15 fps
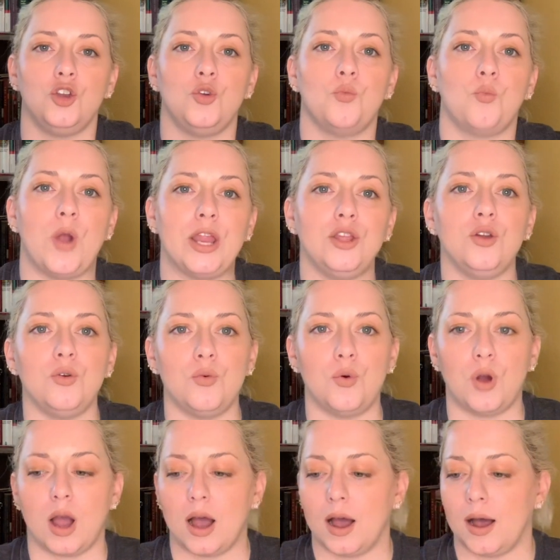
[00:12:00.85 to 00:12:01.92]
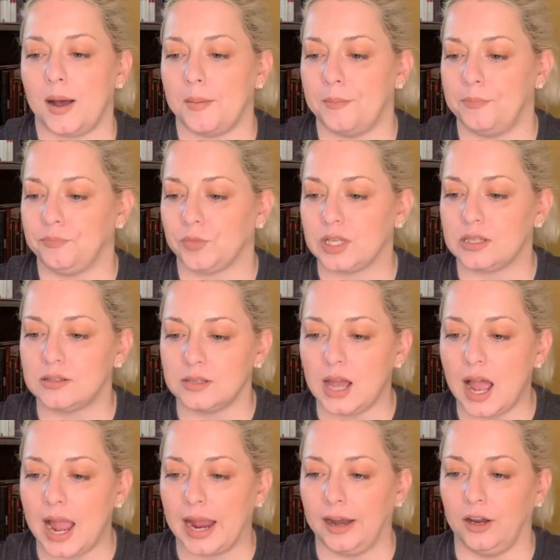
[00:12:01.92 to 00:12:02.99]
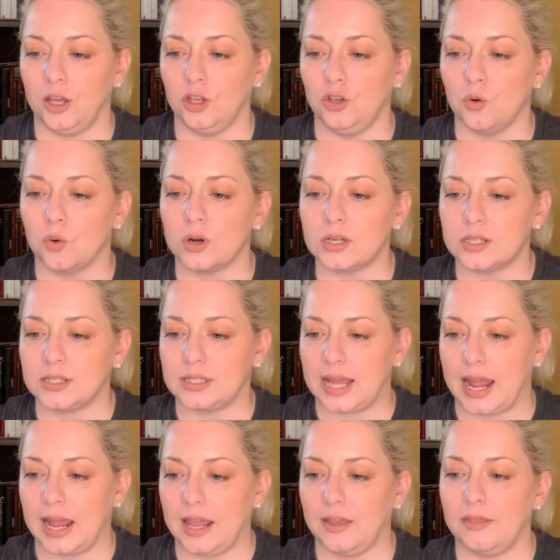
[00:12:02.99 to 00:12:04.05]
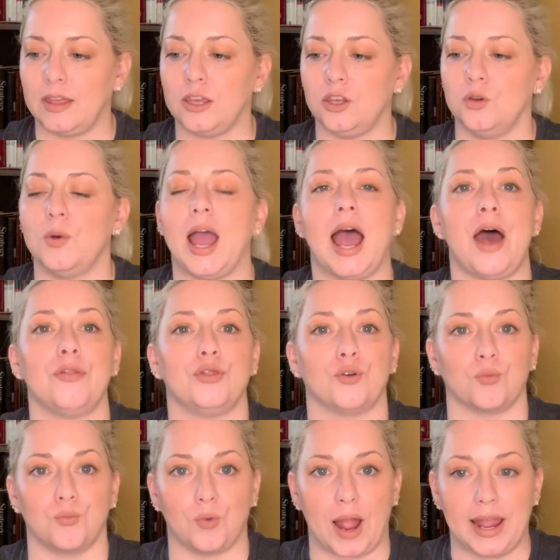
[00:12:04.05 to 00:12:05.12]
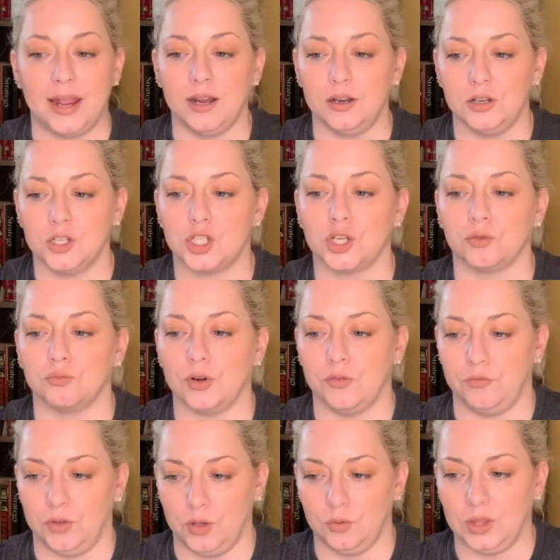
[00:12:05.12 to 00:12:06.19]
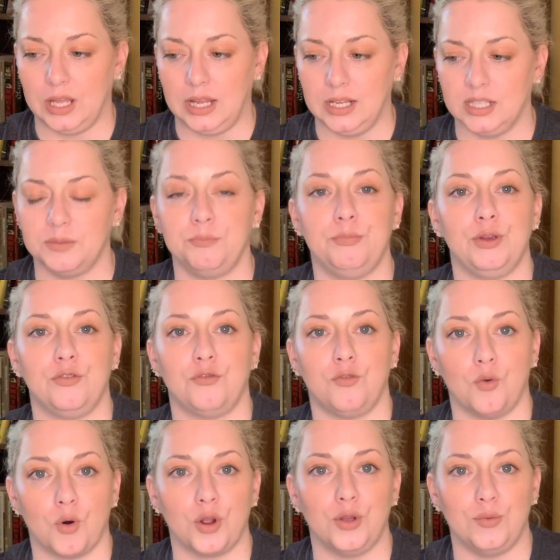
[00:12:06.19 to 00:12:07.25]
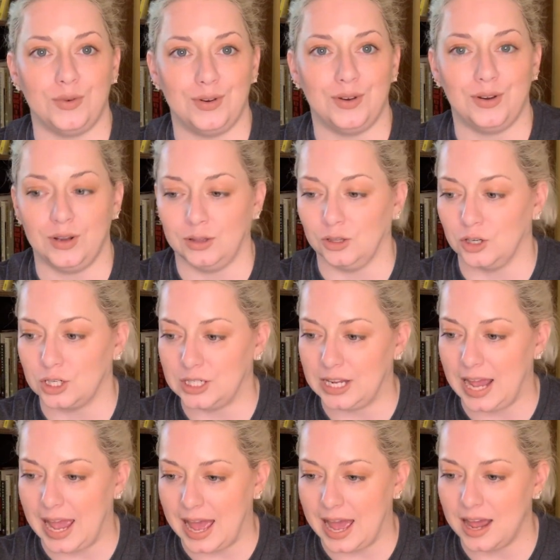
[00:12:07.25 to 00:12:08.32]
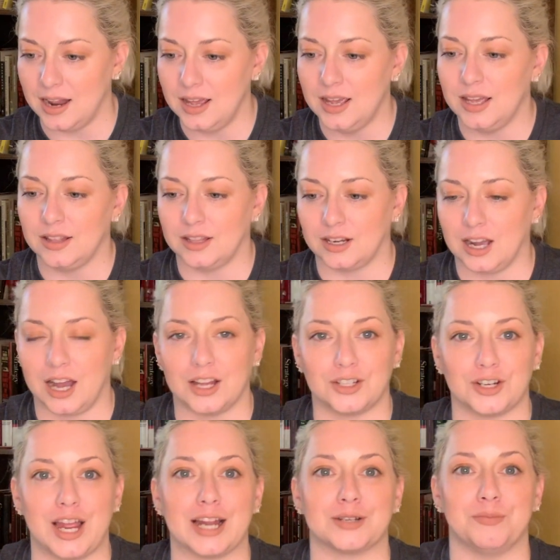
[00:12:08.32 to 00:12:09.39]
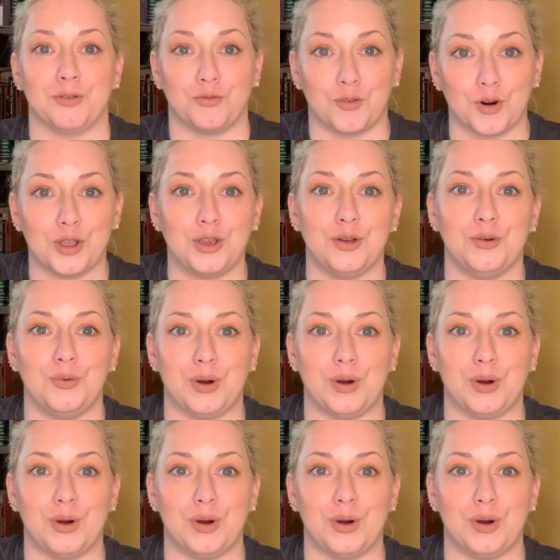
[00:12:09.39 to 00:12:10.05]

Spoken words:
when you sign, you're saying that you had the right to review these before you looked at the contract, before you